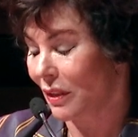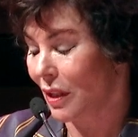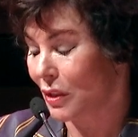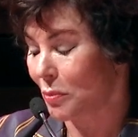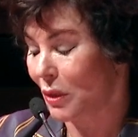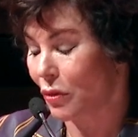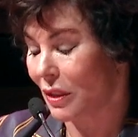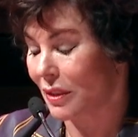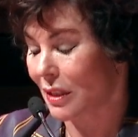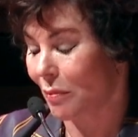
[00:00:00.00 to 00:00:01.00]
with the husband, you
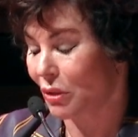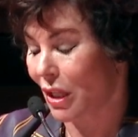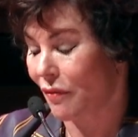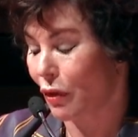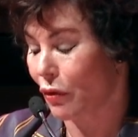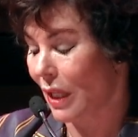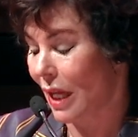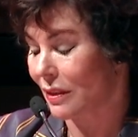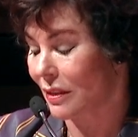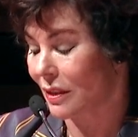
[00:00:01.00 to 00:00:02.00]
can stop shaving your
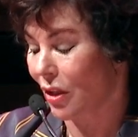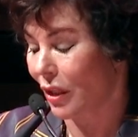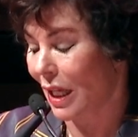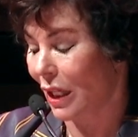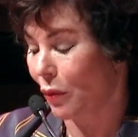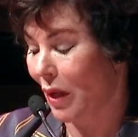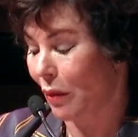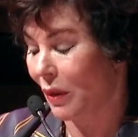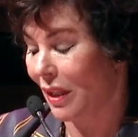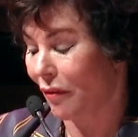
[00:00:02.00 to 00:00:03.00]
legs and start gaining
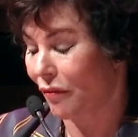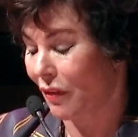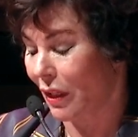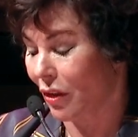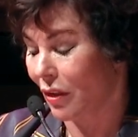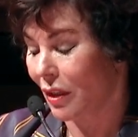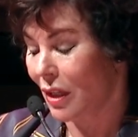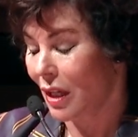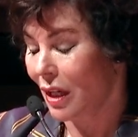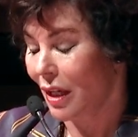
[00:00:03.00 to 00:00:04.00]
weight without fear.
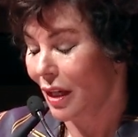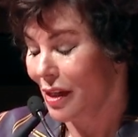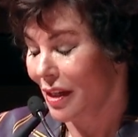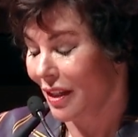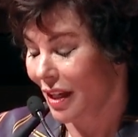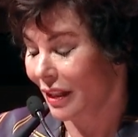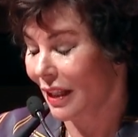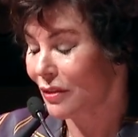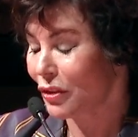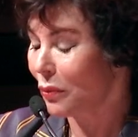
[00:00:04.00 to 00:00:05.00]

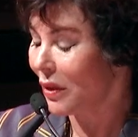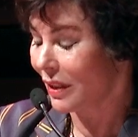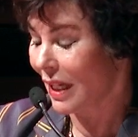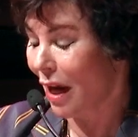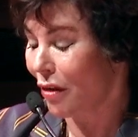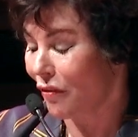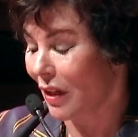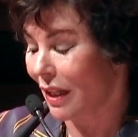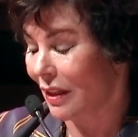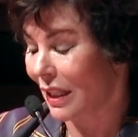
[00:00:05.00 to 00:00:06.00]
Unless you're with an
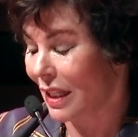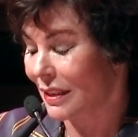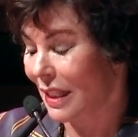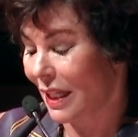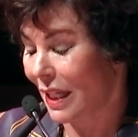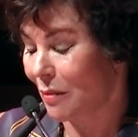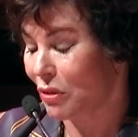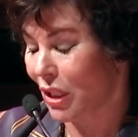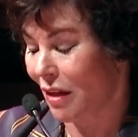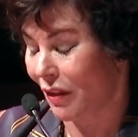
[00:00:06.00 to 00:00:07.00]
alpha, and then I'd say keep
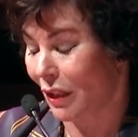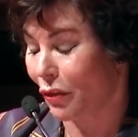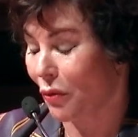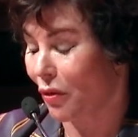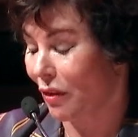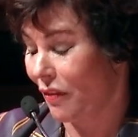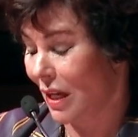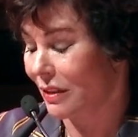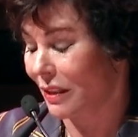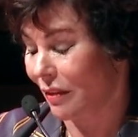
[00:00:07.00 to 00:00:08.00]
shaving and throw in a
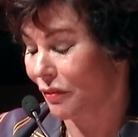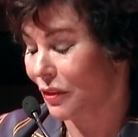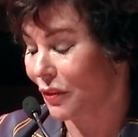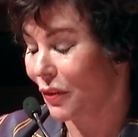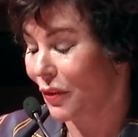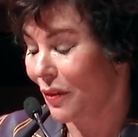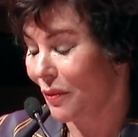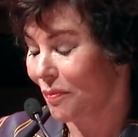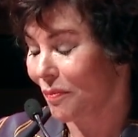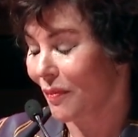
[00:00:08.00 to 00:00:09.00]
facelift.
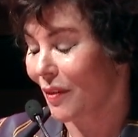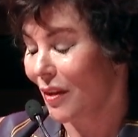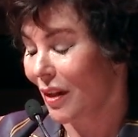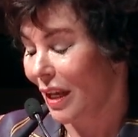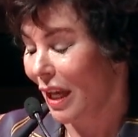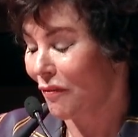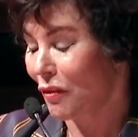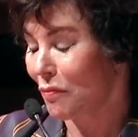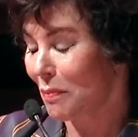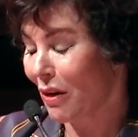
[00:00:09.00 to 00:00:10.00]
If
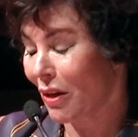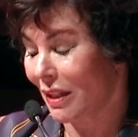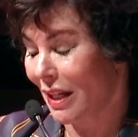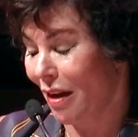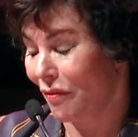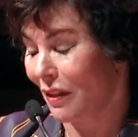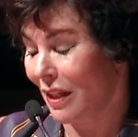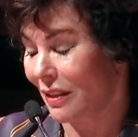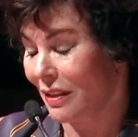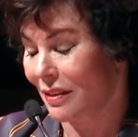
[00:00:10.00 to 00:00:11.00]
you've married an alpha
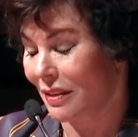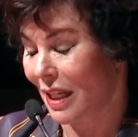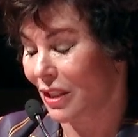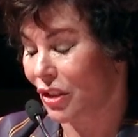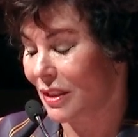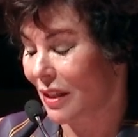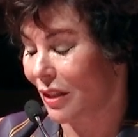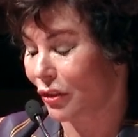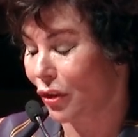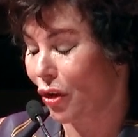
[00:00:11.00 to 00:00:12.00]
at this stage, he's
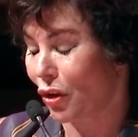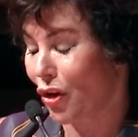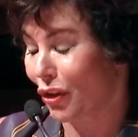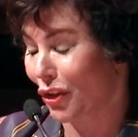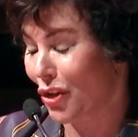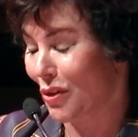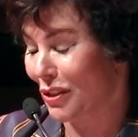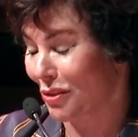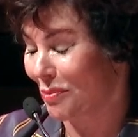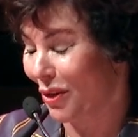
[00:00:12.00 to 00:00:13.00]
either long gone or going
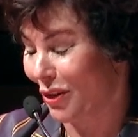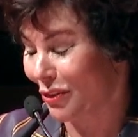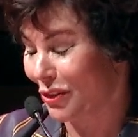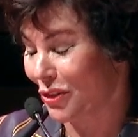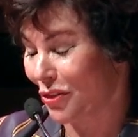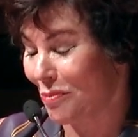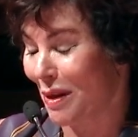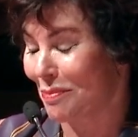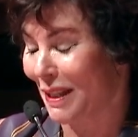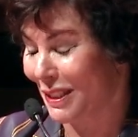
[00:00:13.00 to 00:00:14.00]
tomorrow, so don't
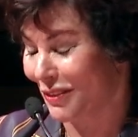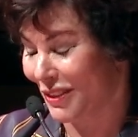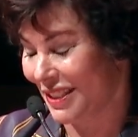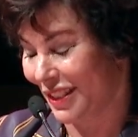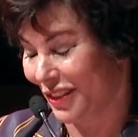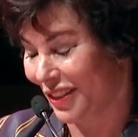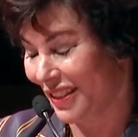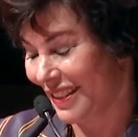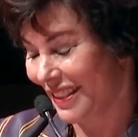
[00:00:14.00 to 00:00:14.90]
make plans for dinner.